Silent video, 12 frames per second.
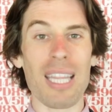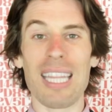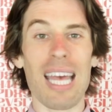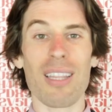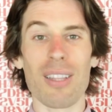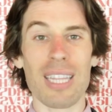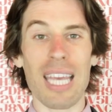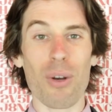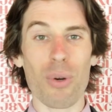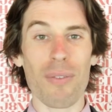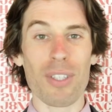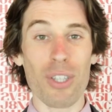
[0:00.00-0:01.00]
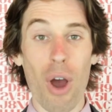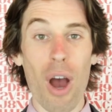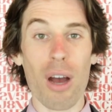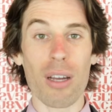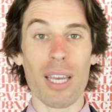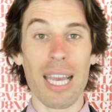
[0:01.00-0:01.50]
and then they don't even
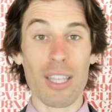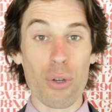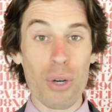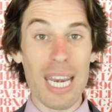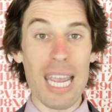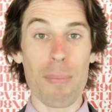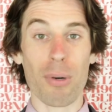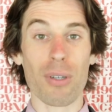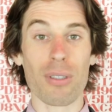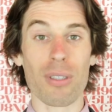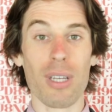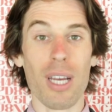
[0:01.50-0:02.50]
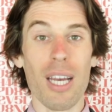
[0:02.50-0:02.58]
talk, and they're neighbors.